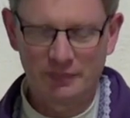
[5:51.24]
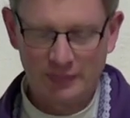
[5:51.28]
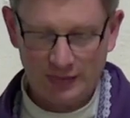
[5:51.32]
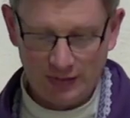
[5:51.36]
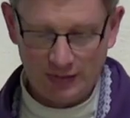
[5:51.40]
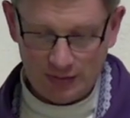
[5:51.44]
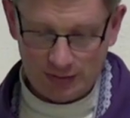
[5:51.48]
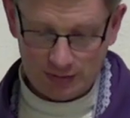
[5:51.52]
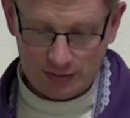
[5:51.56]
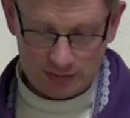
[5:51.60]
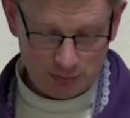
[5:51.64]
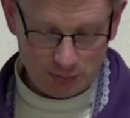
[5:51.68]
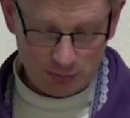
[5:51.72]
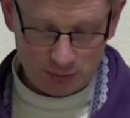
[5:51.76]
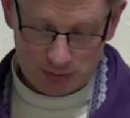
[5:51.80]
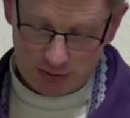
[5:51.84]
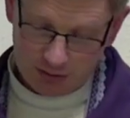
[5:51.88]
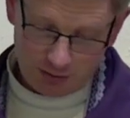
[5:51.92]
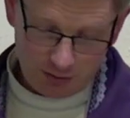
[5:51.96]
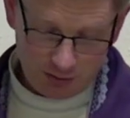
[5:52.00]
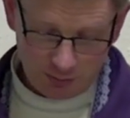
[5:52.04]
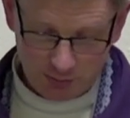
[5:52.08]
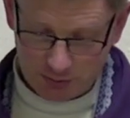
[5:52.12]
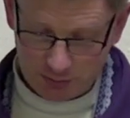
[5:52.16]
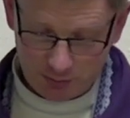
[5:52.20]
I said, well,
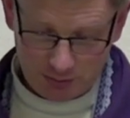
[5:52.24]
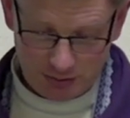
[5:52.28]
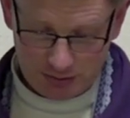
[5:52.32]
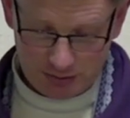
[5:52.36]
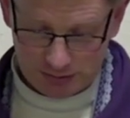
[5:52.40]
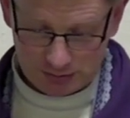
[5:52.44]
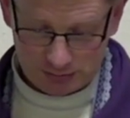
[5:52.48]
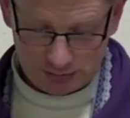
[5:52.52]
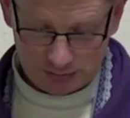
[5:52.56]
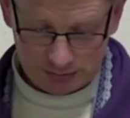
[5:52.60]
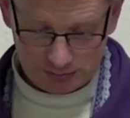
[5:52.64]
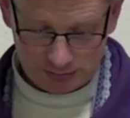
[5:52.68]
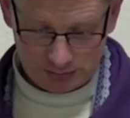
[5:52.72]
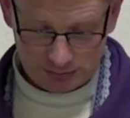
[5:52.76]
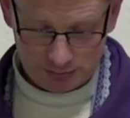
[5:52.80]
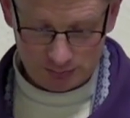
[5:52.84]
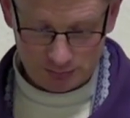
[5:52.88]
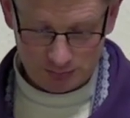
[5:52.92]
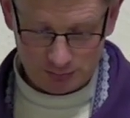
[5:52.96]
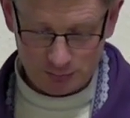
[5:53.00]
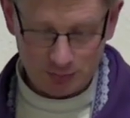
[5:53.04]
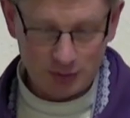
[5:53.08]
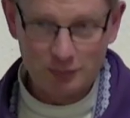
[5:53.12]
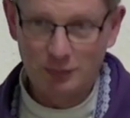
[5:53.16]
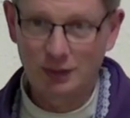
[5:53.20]
sorry, we,
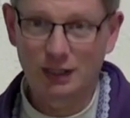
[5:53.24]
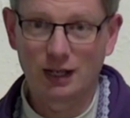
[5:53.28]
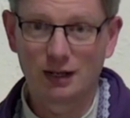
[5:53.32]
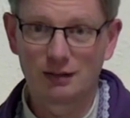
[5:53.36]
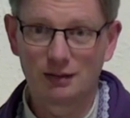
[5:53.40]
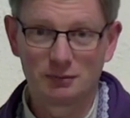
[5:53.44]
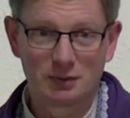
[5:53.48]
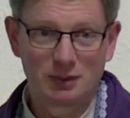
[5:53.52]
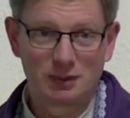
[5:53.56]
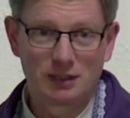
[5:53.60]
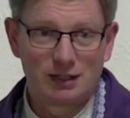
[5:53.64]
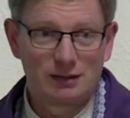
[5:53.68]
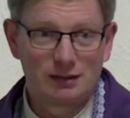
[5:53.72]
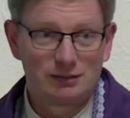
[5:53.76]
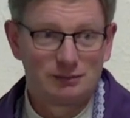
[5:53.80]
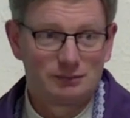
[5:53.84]
we, we, can't, we, can't,